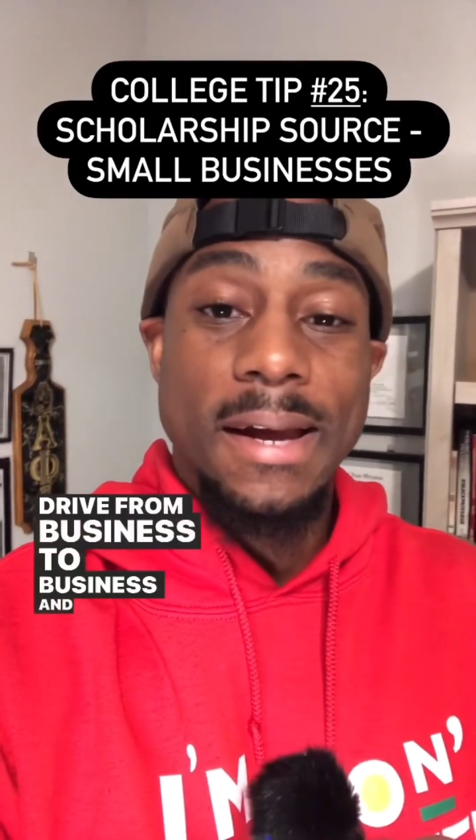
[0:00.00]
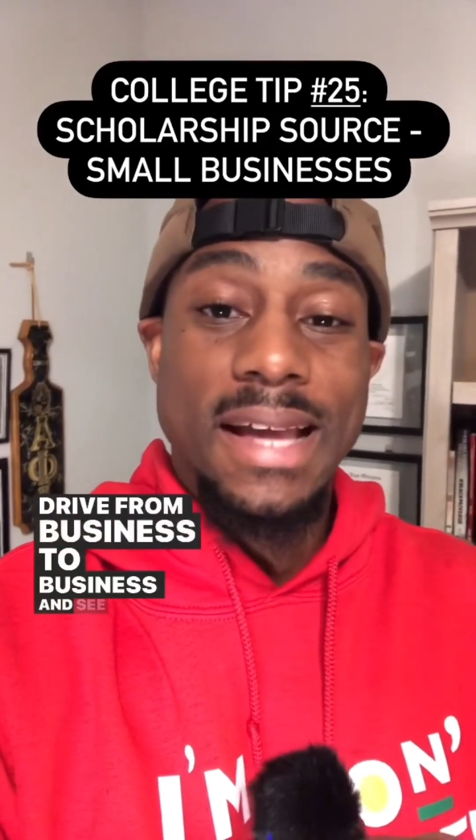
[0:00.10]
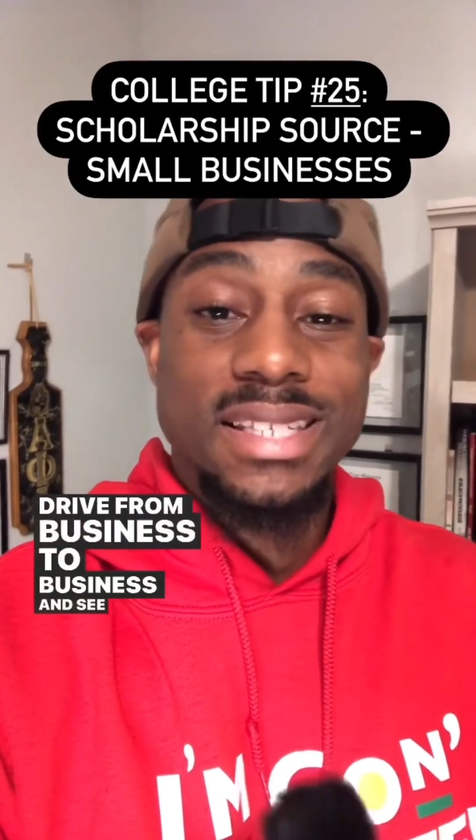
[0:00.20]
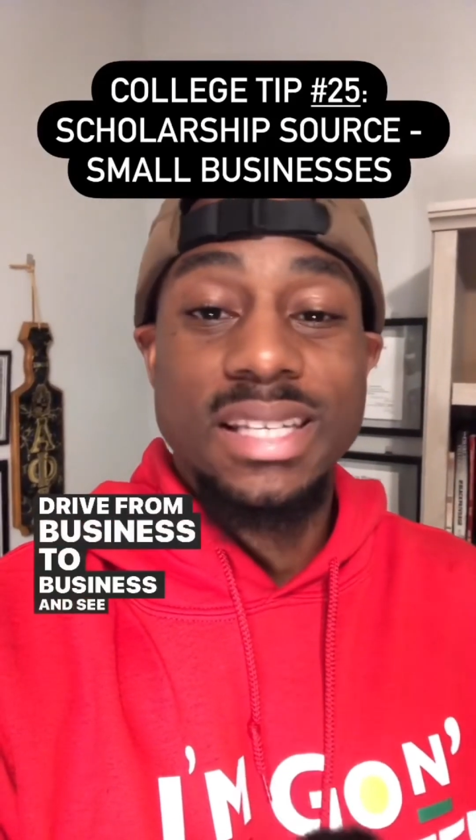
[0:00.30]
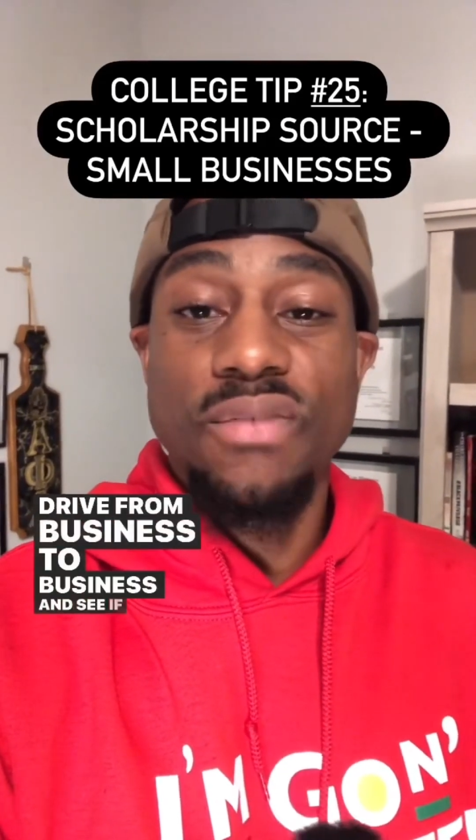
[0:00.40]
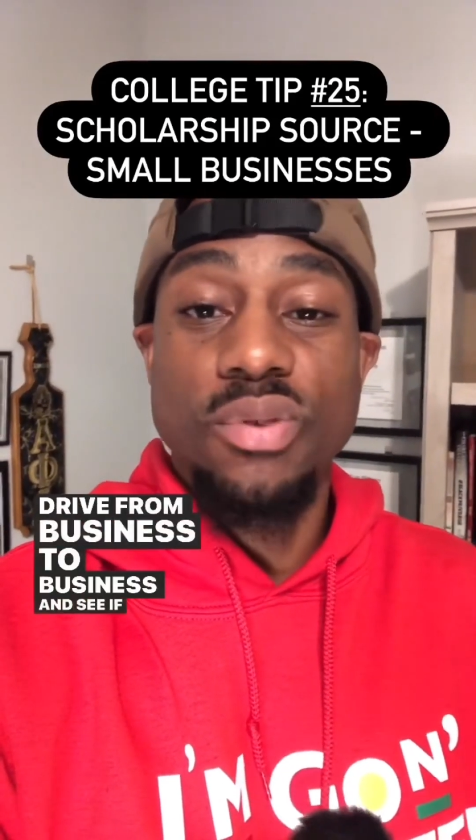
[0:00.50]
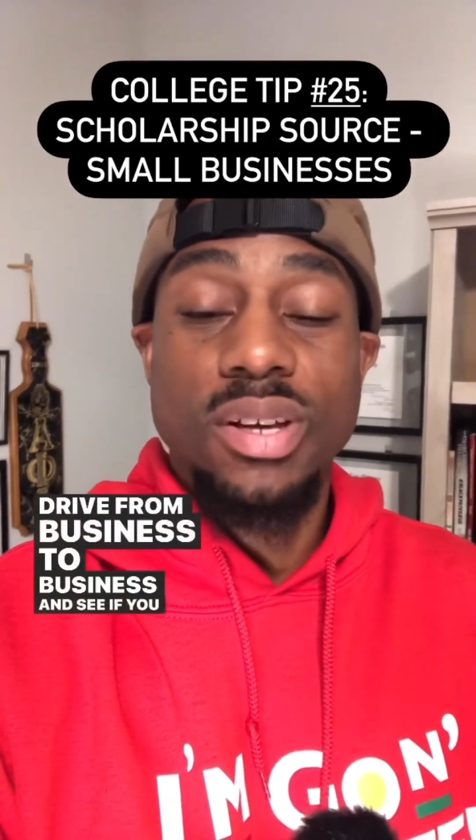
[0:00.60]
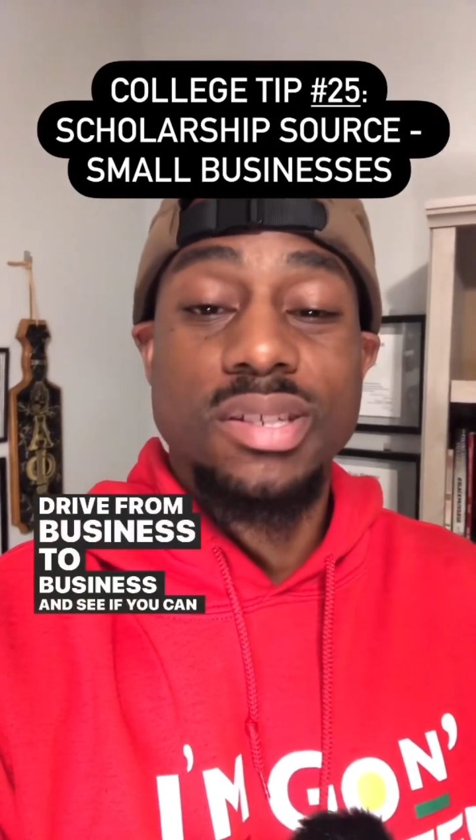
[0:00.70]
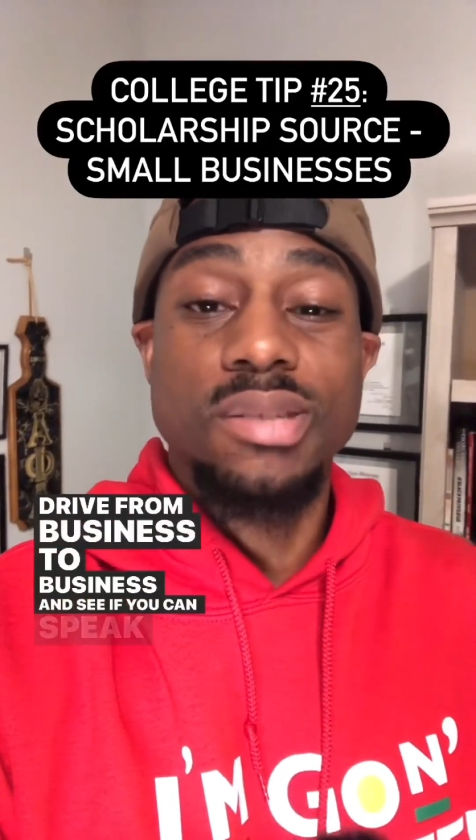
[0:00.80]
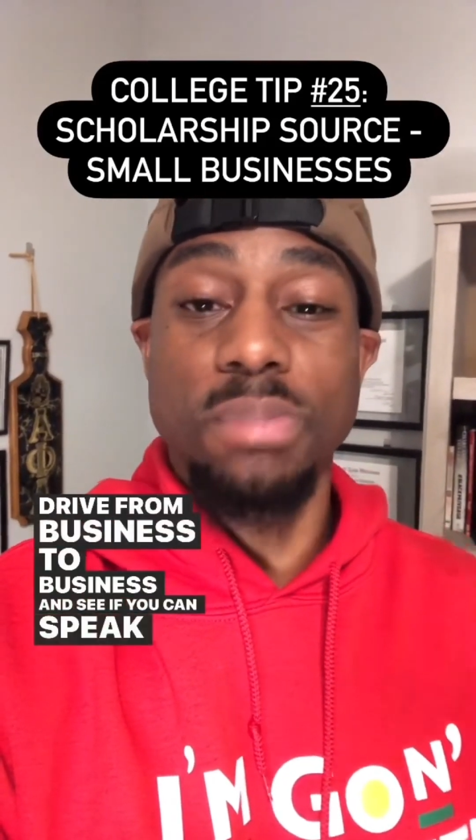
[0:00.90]
and see if you
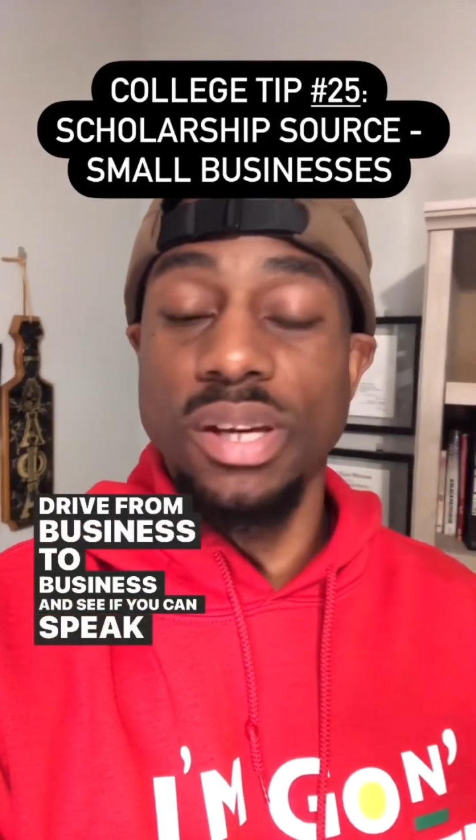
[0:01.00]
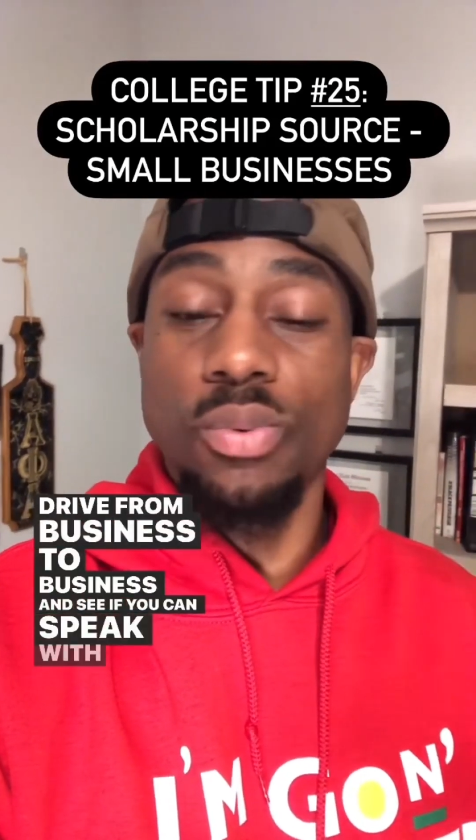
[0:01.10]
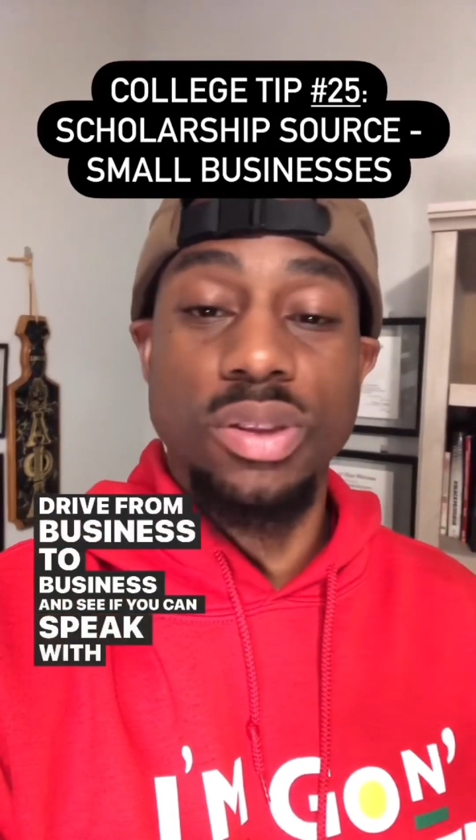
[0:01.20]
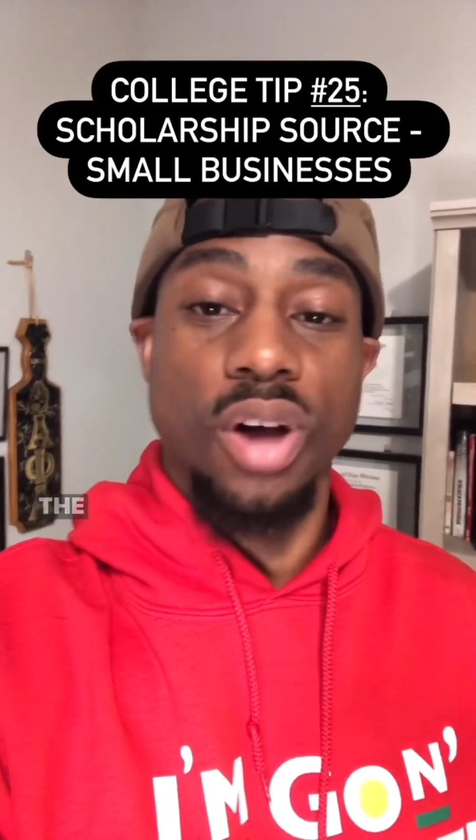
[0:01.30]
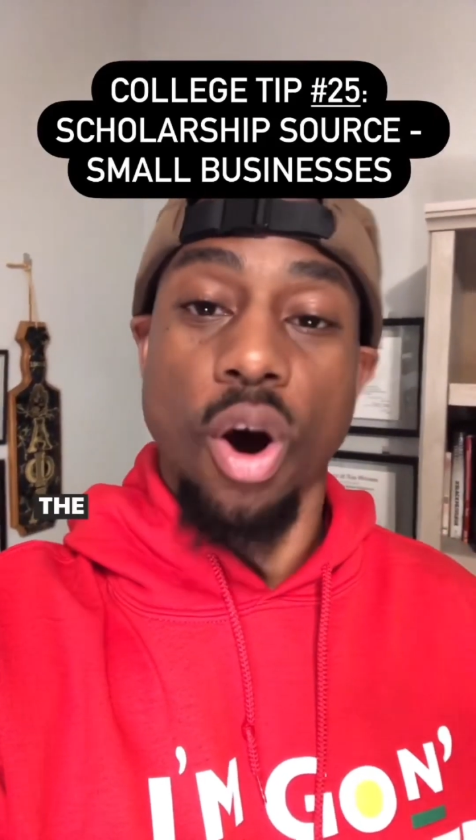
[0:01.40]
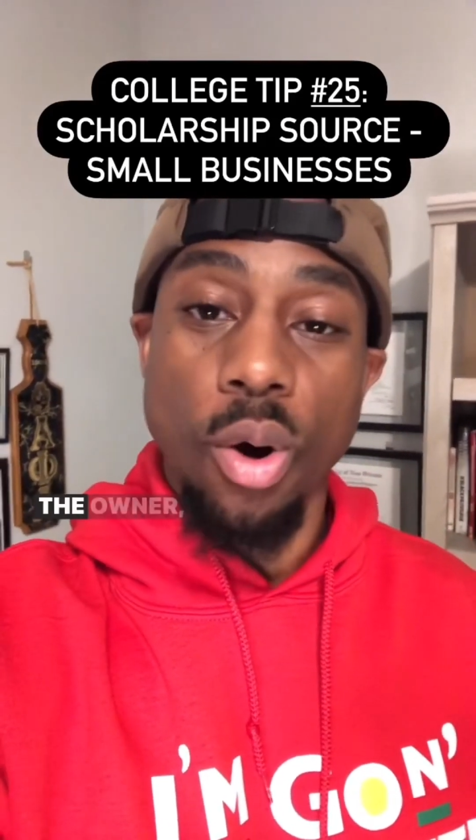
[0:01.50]
can speak with the